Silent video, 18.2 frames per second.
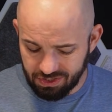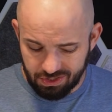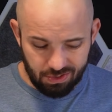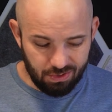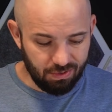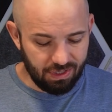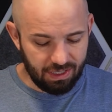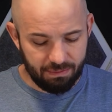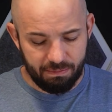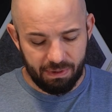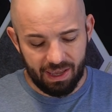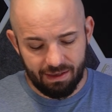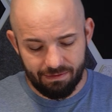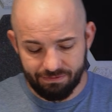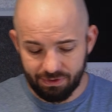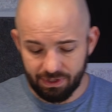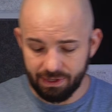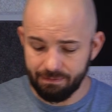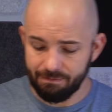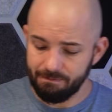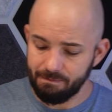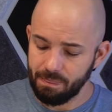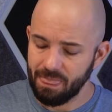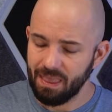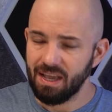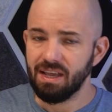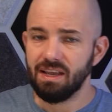to the pamphlet.
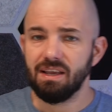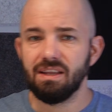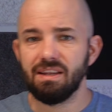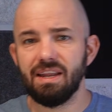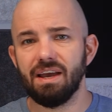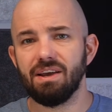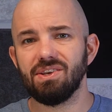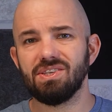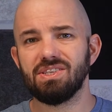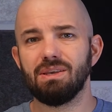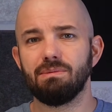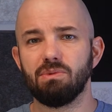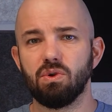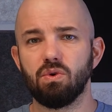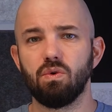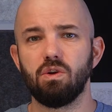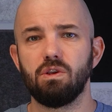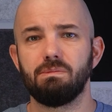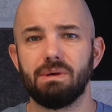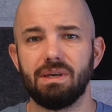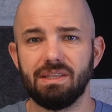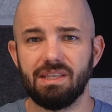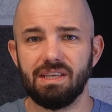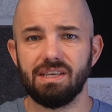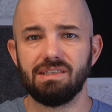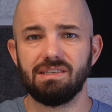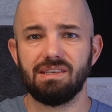Now, something cool
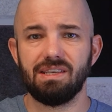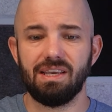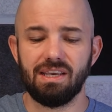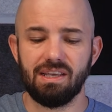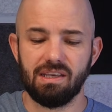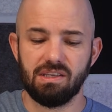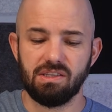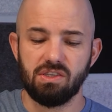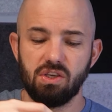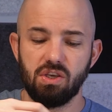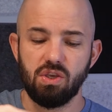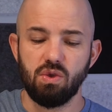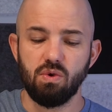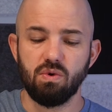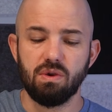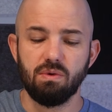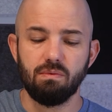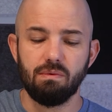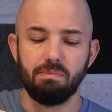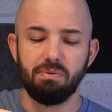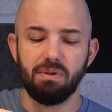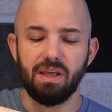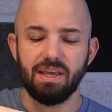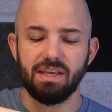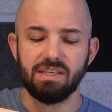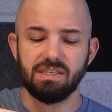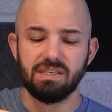about this is you can
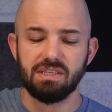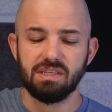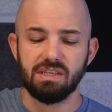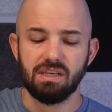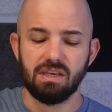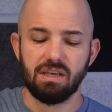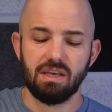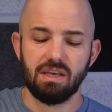replace